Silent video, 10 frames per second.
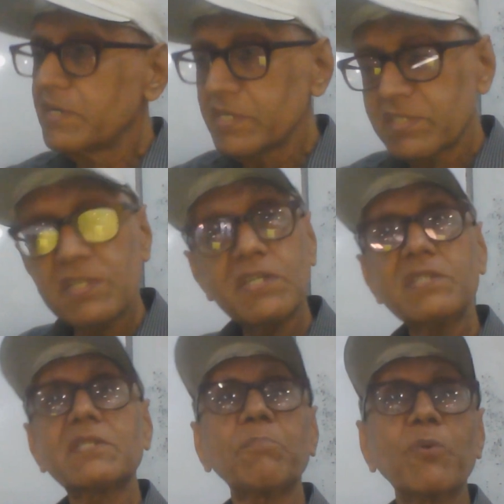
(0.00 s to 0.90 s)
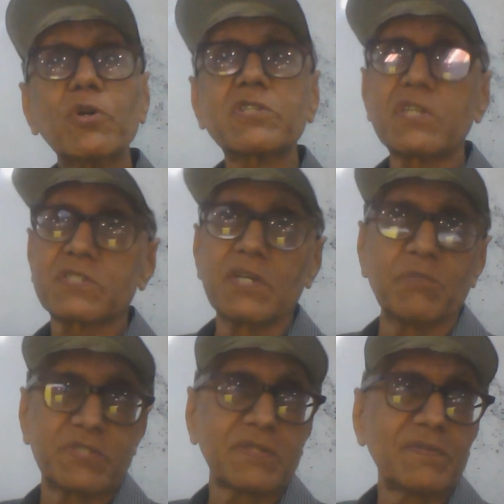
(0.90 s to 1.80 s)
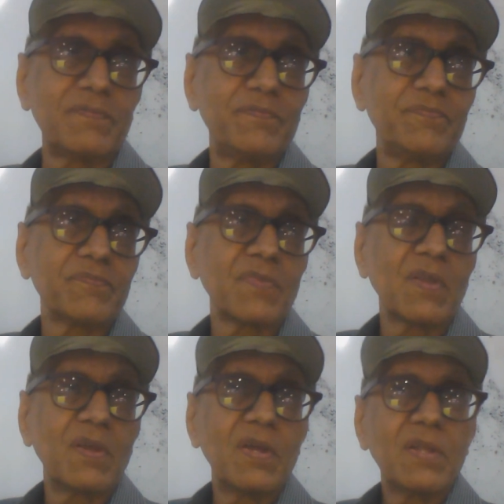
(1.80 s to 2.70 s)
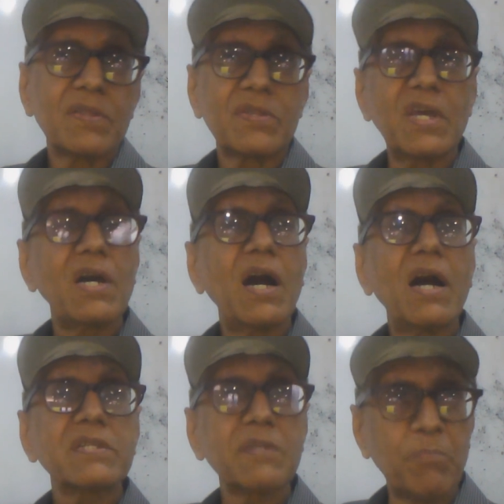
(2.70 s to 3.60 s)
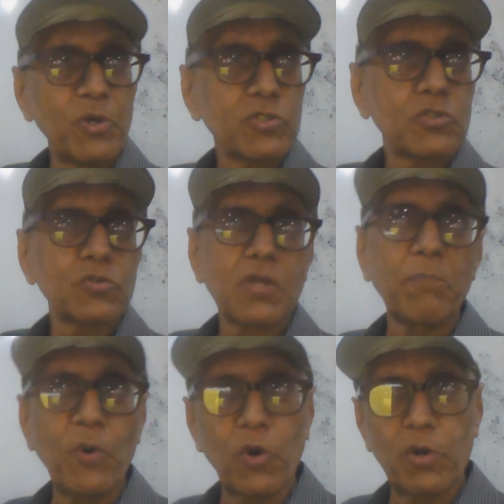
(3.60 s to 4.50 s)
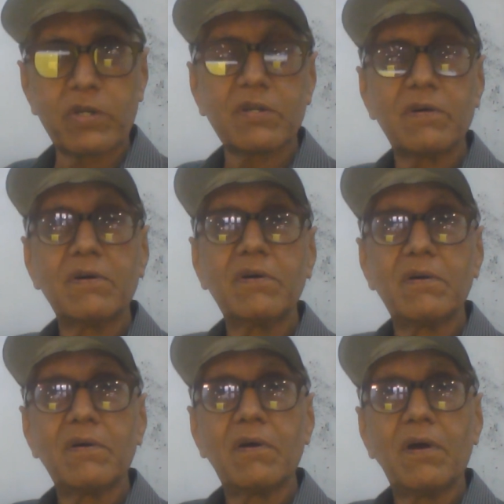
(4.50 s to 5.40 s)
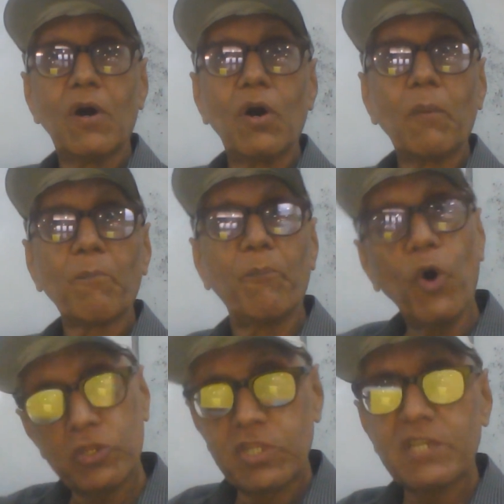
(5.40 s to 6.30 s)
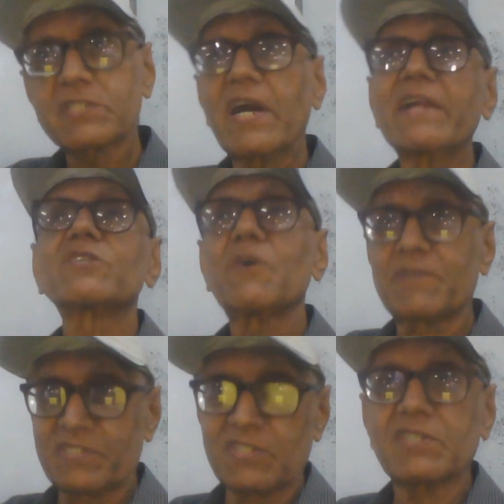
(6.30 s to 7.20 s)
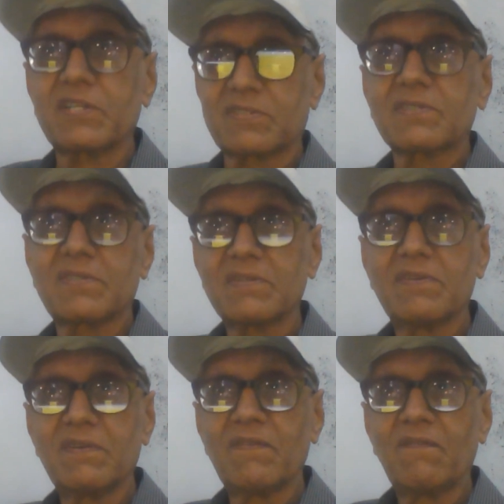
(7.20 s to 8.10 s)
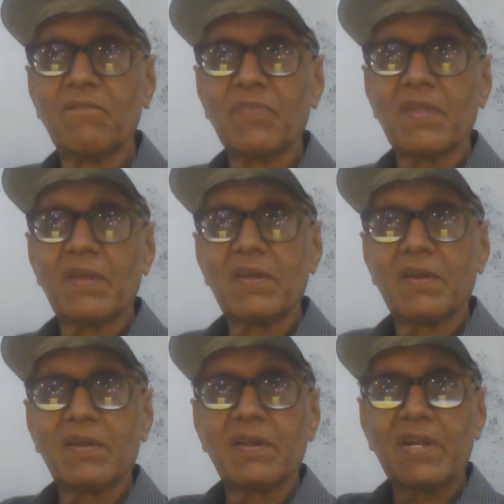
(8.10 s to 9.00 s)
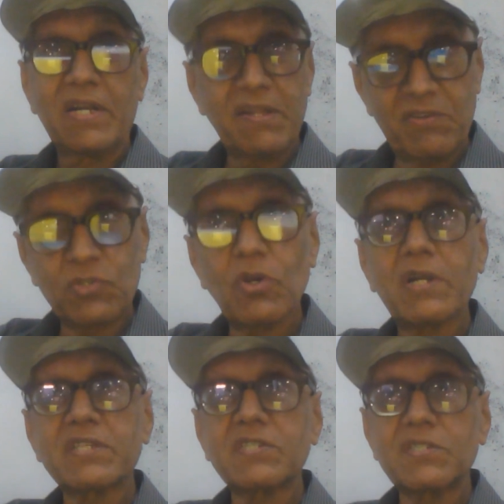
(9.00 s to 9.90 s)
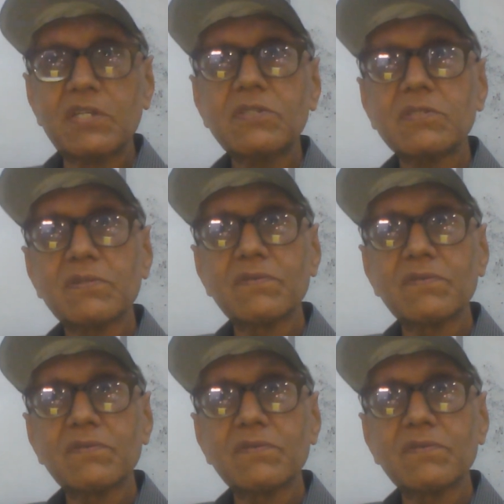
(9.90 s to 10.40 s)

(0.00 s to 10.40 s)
decision support systems, they are supposed to support both these kinds of decisions, individual decisions